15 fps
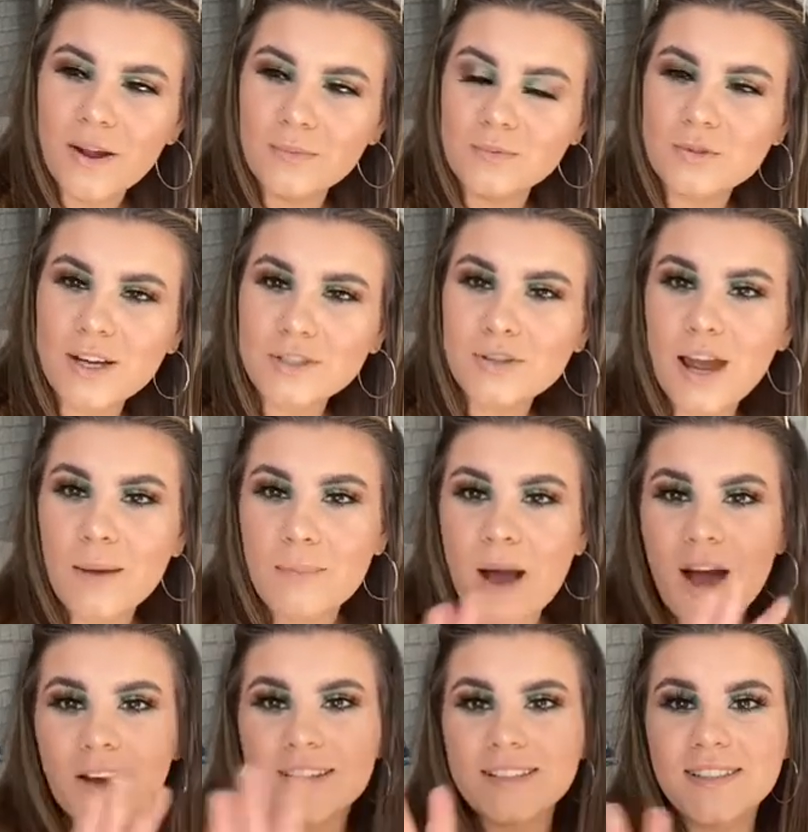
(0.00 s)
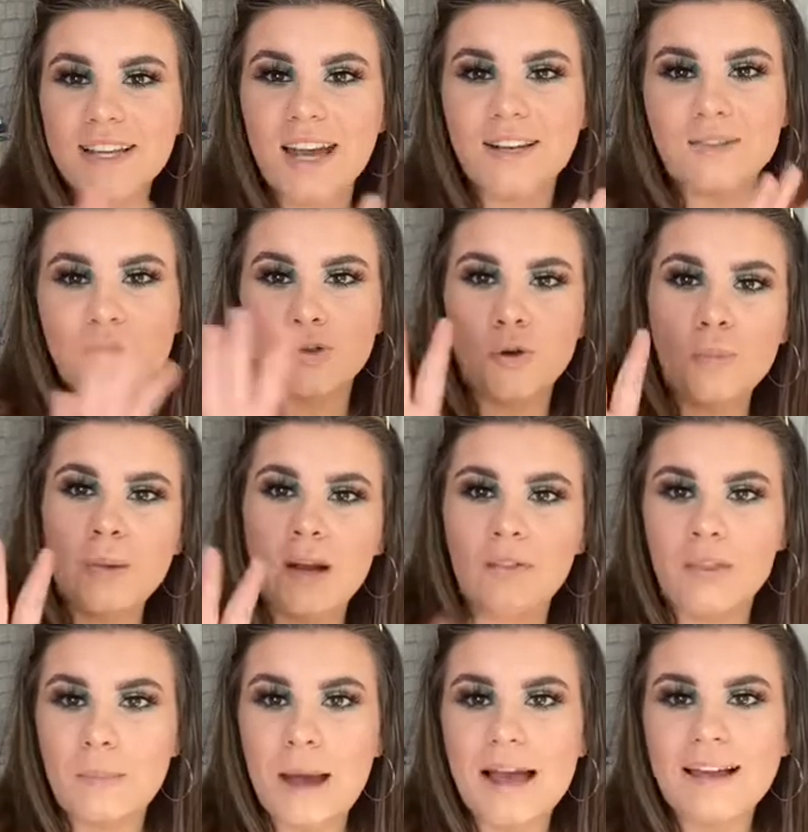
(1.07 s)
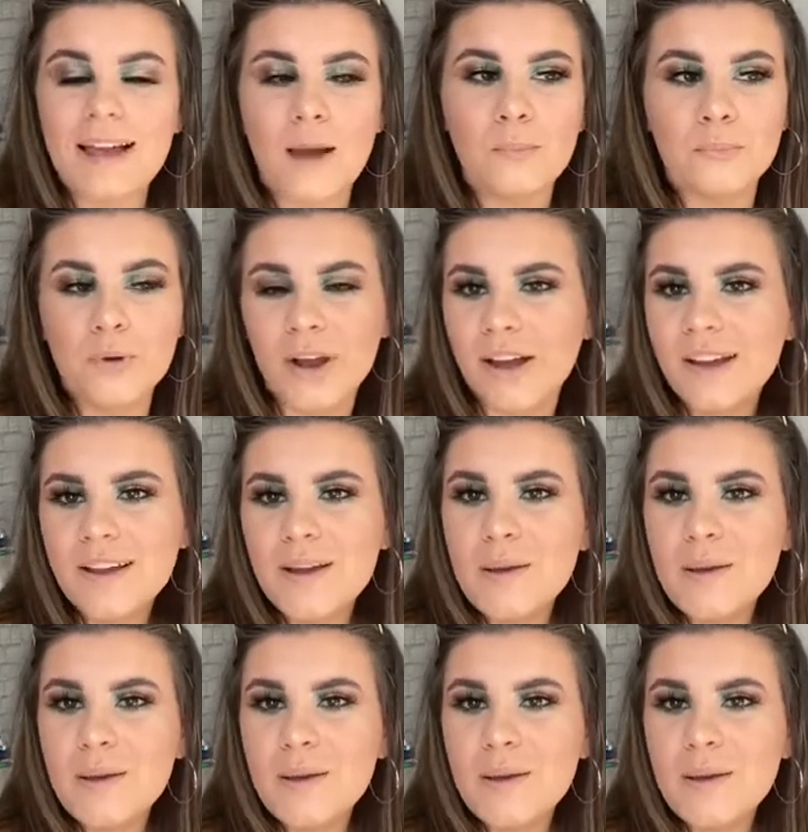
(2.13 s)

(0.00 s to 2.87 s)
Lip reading: So I tried my hardest to kind of zoom in on the back camera,